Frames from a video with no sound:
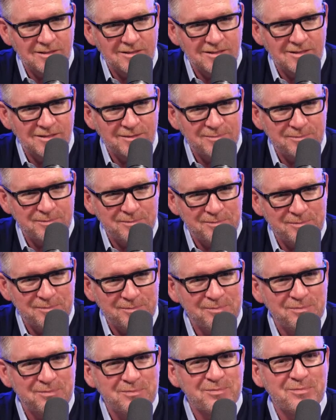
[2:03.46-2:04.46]

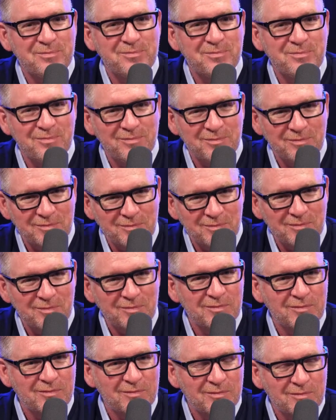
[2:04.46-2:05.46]

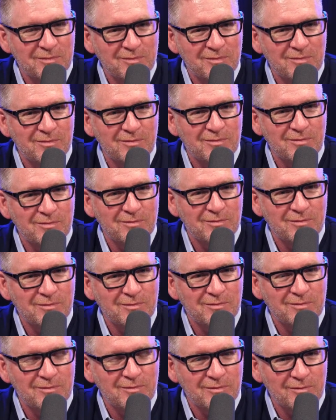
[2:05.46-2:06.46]

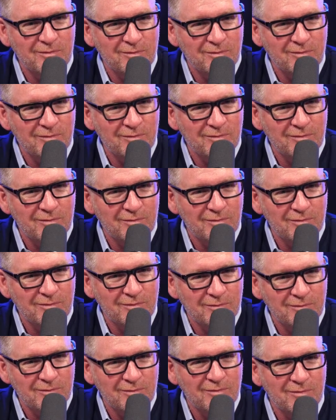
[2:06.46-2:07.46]

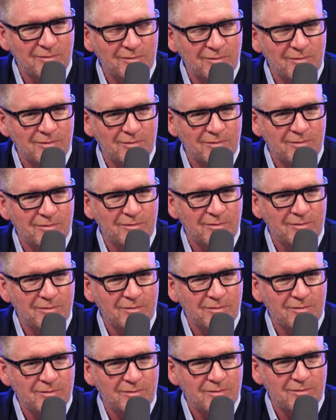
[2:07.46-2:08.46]

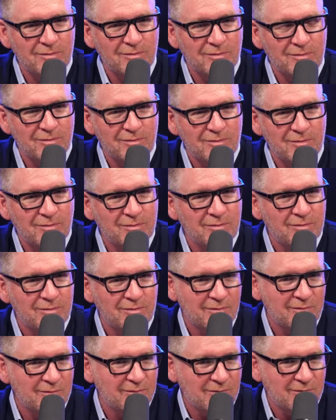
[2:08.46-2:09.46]

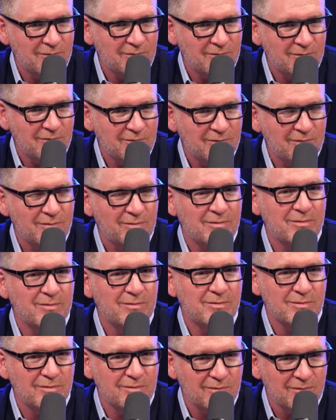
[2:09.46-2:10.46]

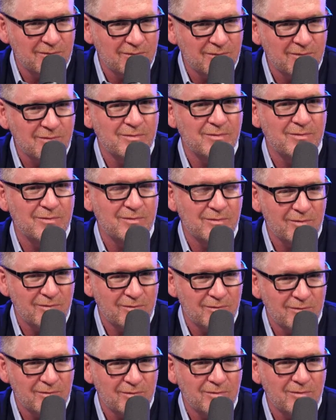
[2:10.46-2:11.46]
The person shown says nothing.